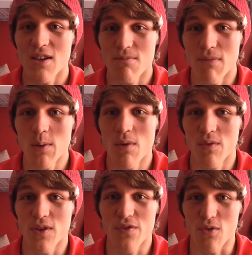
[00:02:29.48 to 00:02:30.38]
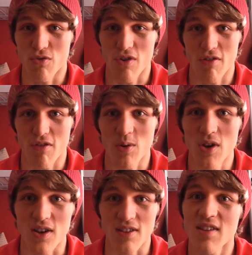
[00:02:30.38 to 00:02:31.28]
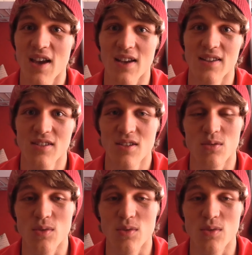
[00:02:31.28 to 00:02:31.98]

Mayweather, when he fought Guerrero, he hurt his hand.